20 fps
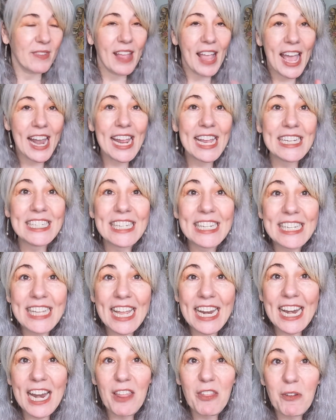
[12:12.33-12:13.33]
And I did
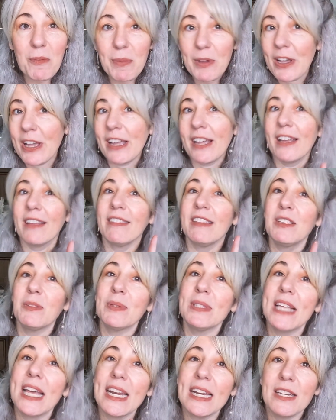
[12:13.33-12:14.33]
get another book. This
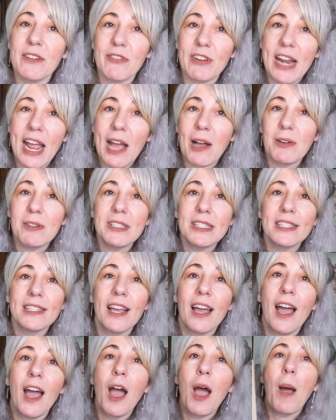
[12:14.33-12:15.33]
was at a different house,
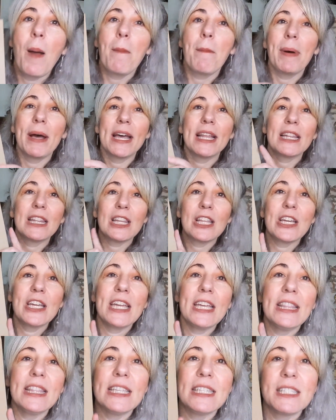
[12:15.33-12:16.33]
but look
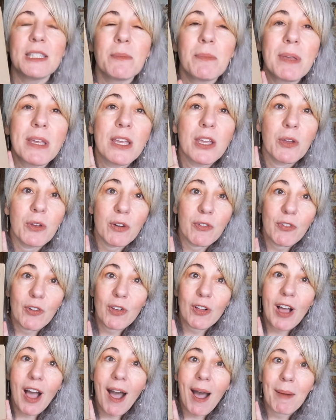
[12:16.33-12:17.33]
at this
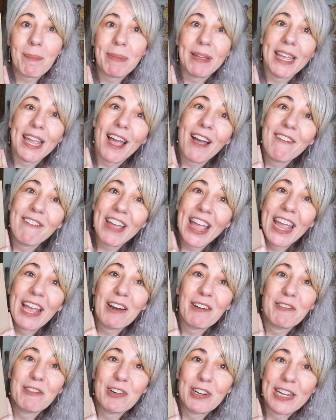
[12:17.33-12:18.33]
beautiful copy of
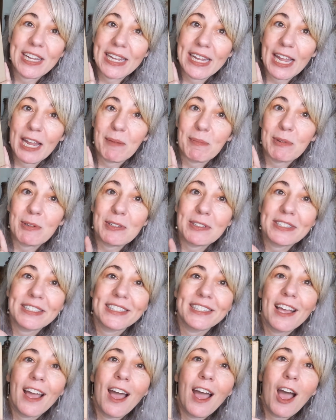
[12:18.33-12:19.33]
Anne of Green
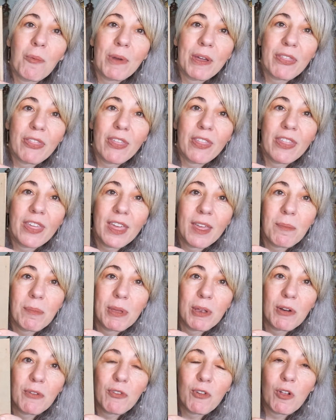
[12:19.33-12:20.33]
Gables with the
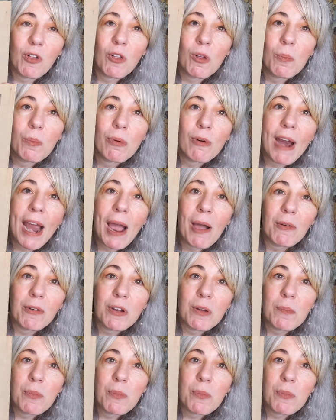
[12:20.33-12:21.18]
beautiful brown